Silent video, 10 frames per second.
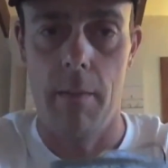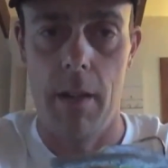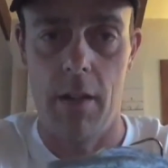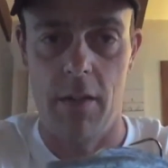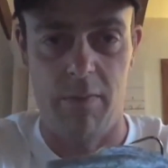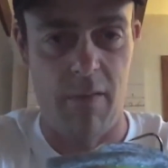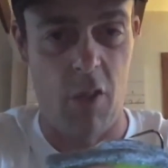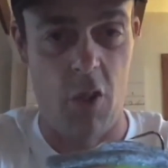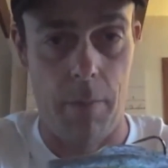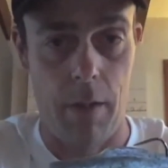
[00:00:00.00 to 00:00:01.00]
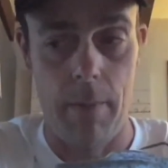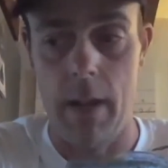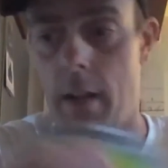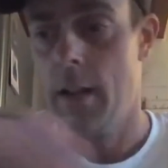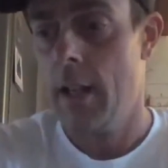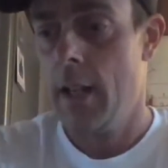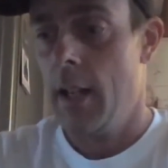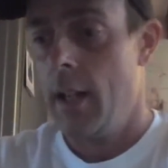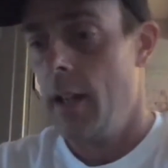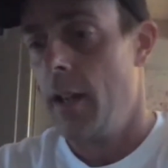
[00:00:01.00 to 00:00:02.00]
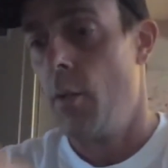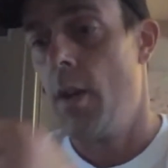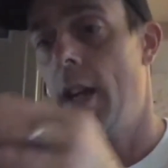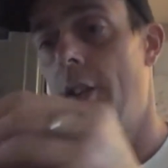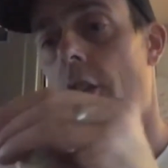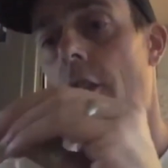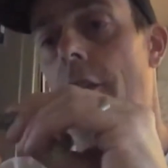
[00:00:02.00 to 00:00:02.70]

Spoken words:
I mean there's a couple of mil, whereas on the